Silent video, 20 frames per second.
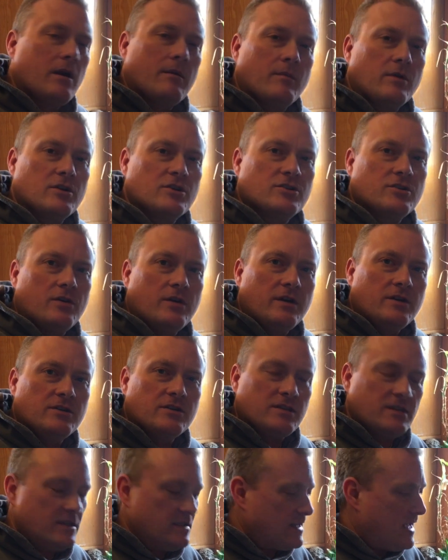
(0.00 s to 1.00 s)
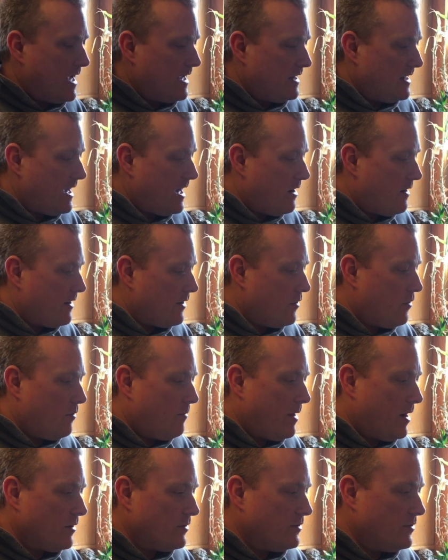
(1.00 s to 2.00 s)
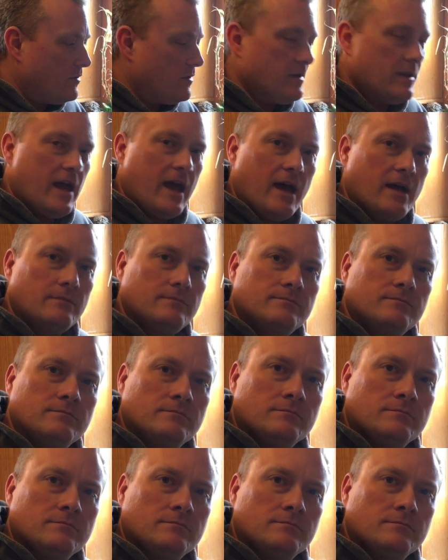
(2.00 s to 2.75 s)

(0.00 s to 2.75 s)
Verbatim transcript: I'm going to show you just exactly how I go about doing that.